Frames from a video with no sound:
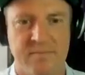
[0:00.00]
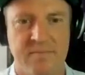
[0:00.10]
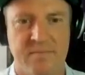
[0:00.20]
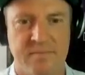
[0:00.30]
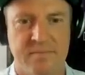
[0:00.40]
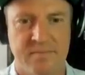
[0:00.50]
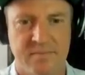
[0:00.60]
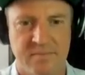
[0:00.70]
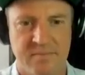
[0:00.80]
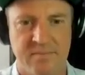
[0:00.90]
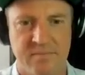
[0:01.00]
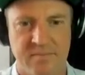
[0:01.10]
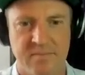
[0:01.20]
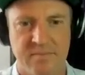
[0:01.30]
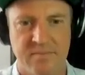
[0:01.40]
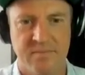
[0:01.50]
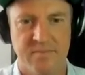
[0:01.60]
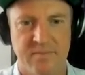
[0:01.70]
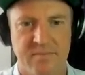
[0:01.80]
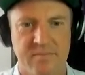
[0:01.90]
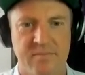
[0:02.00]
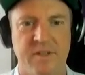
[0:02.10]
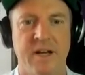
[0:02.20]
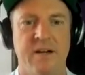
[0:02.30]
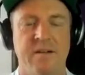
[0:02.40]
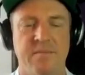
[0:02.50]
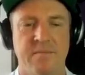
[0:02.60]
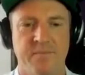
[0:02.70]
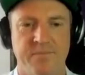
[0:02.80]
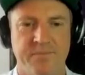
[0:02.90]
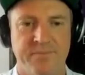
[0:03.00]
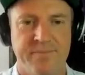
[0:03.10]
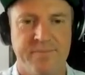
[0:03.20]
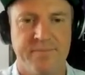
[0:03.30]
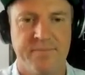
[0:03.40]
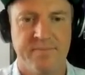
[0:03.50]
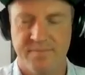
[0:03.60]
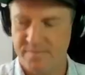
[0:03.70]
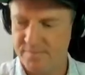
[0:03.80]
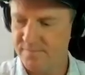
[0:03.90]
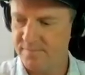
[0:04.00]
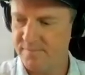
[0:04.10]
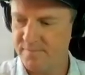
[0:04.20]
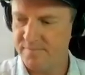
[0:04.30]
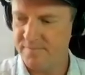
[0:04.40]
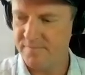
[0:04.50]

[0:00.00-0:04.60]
(not speaking)